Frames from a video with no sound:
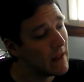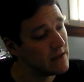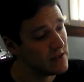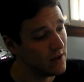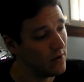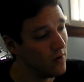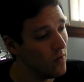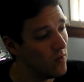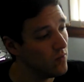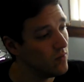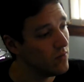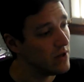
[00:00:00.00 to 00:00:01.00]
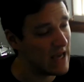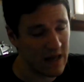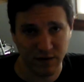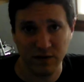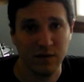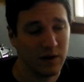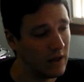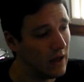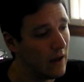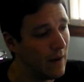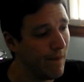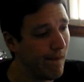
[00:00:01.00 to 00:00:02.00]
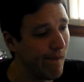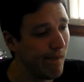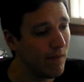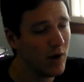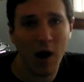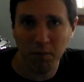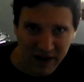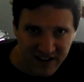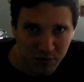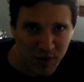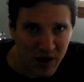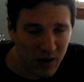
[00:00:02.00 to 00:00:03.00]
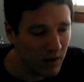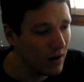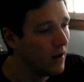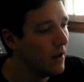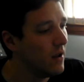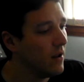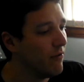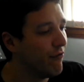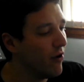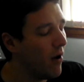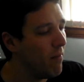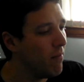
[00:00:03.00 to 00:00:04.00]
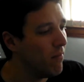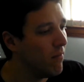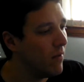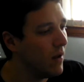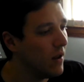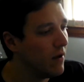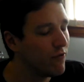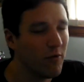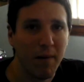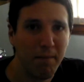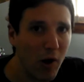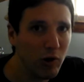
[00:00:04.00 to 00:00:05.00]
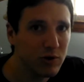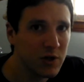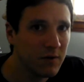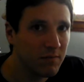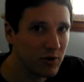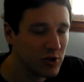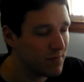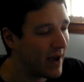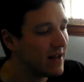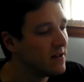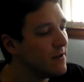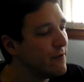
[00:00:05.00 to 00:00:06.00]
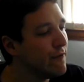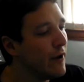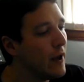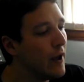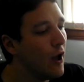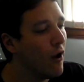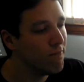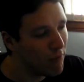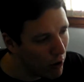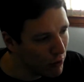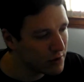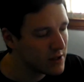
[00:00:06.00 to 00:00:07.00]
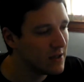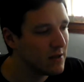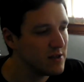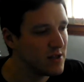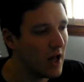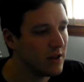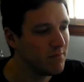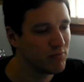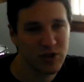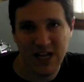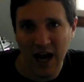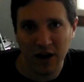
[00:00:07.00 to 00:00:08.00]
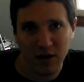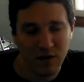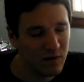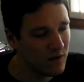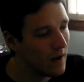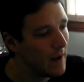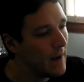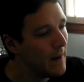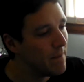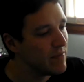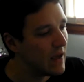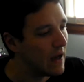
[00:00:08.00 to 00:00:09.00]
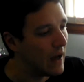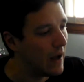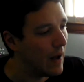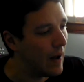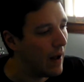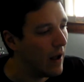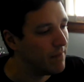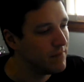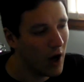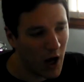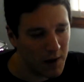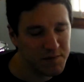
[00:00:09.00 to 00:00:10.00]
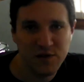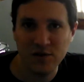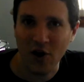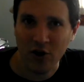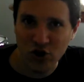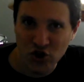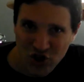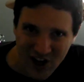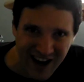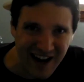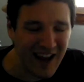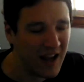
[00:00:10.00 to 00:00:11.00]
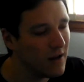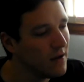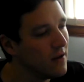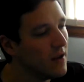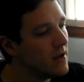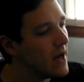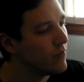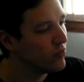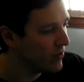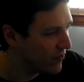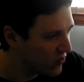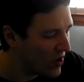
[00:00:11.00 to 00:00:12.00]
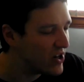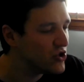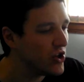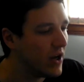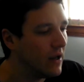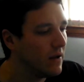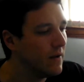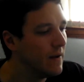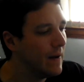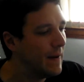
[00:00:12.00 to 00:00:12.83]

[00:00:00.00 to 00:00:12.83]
So yes, complex beer from a malt perspective. Malt is not the protagonist. Hops are shining and refreshing.